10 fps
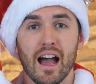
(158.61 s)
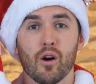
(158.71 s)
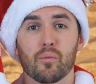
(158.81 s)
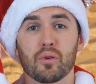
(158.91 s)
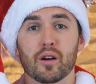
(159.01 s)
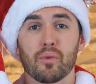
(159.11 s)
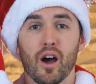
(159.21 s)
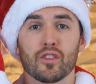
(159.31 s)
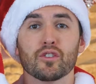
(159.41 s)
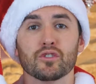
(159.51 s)
I will put up
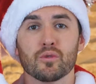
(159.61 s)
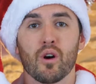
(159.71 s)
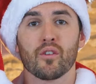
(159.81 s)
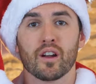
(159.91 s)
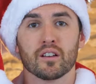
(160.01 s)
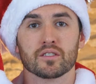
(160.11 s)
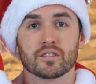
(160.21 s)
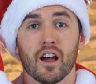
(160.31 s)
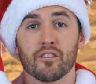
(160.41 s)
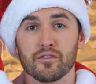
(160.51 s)
other
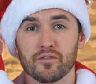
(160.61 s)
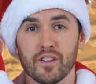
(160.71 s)
URLs of